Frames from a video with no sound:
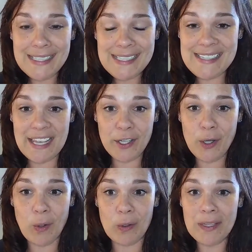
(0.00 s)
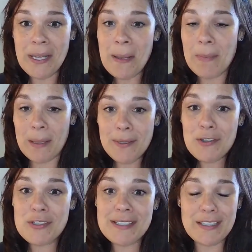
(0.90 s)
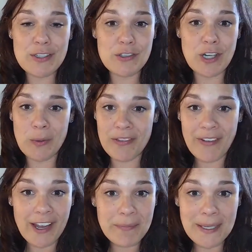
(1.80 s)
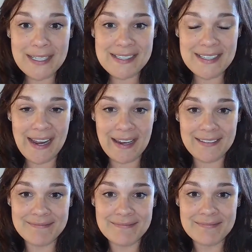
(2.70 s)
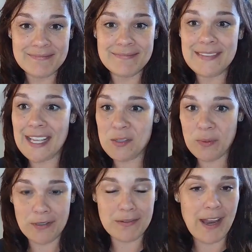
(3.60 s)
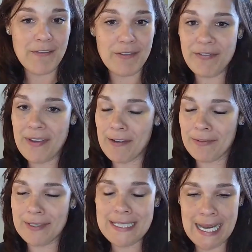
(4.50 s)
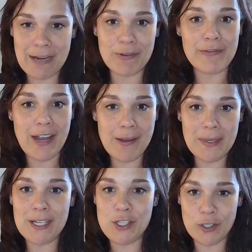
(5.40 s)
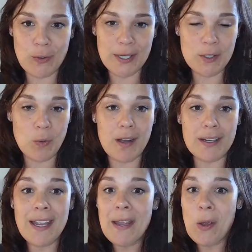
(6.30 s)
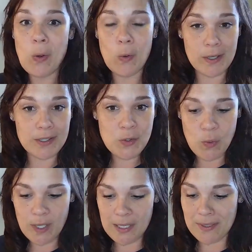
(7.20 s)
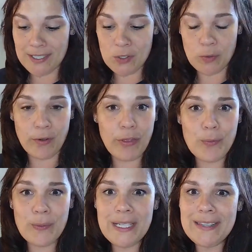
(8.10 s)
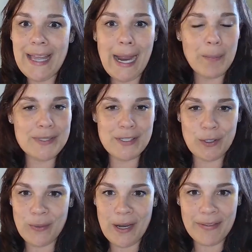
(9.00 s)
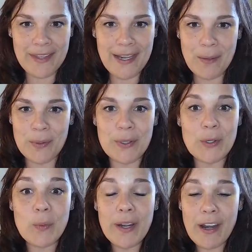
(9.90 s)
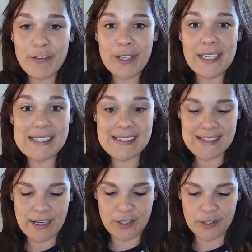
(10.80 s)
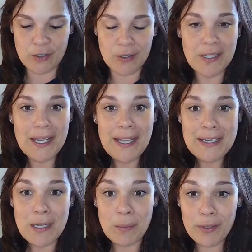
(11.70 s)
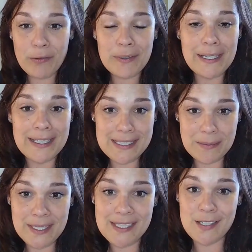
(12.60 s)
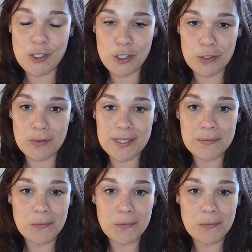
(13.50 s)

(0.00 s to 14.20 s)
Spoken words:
set a goal. Maybe you just need to start with 5 minutes a day. That's what you, every day for 5 minutes, you're going to walk, or 20 minutes or 3 laps around the neighborhood, whatever it is, set your goal. Number three, get some decent shoes.